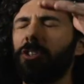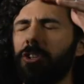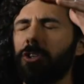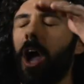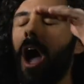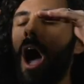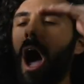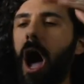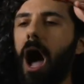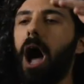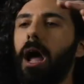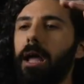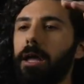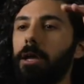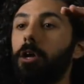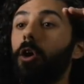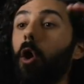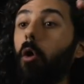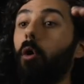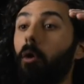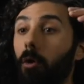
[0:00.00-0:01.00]

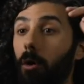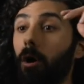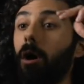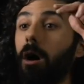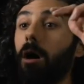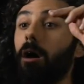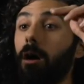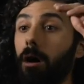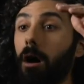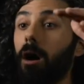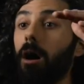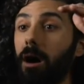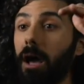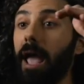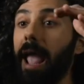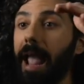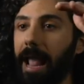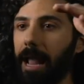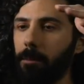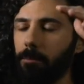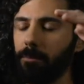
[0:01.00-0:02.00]
high
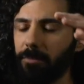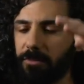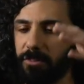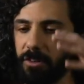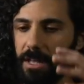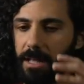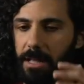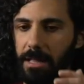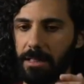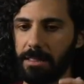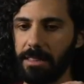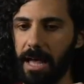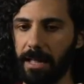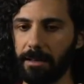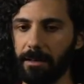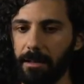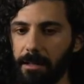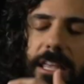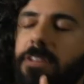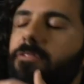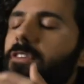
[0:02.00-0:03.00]
aims
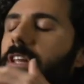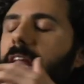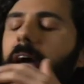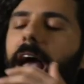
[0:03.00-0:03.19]
that even